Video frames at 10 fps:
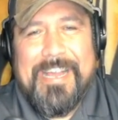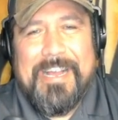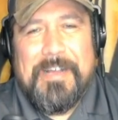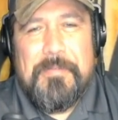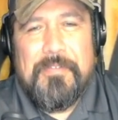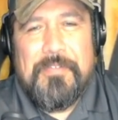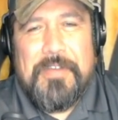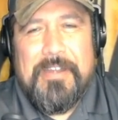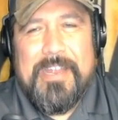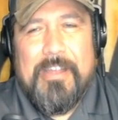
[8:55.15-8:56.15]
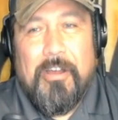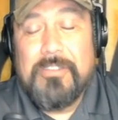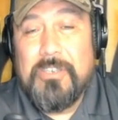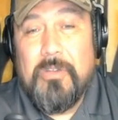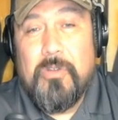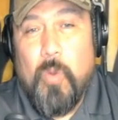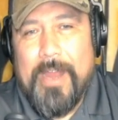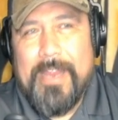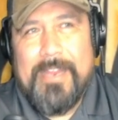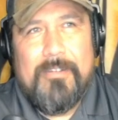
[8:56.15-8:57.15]
They're very also
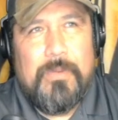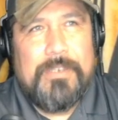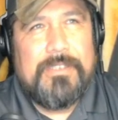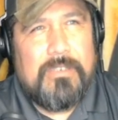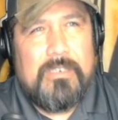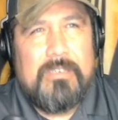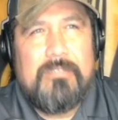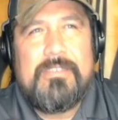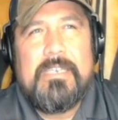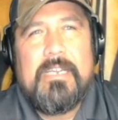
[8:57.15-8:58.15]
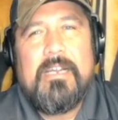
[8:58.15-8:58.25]
quiet, reserved.